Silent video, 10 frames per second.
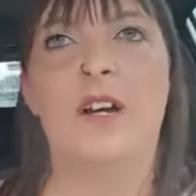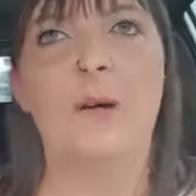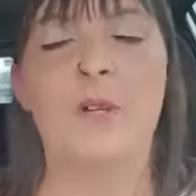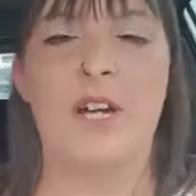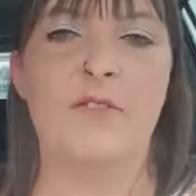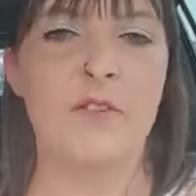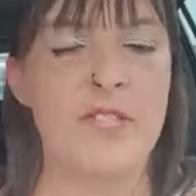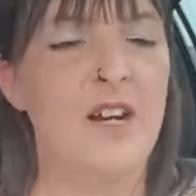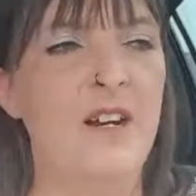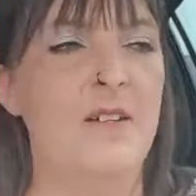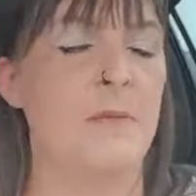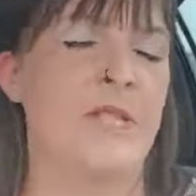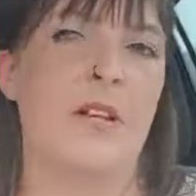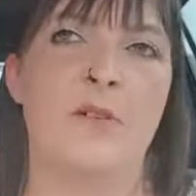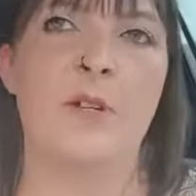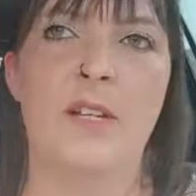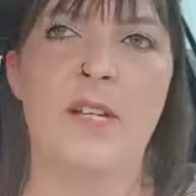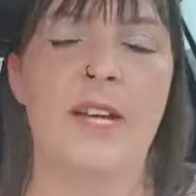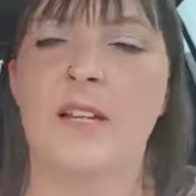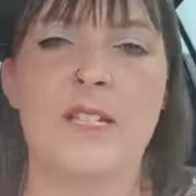I've got time. So
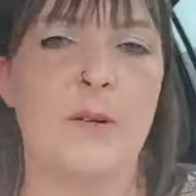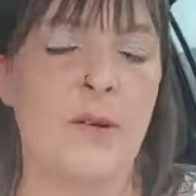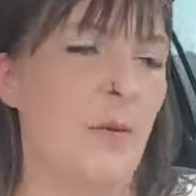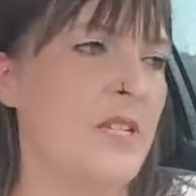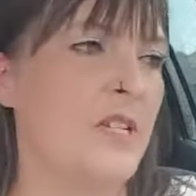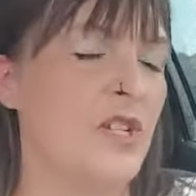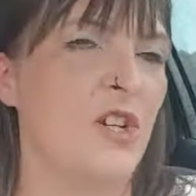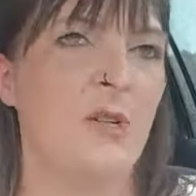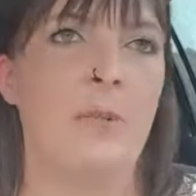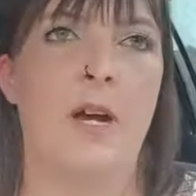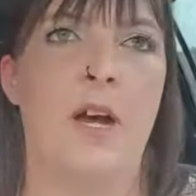I went to the shop,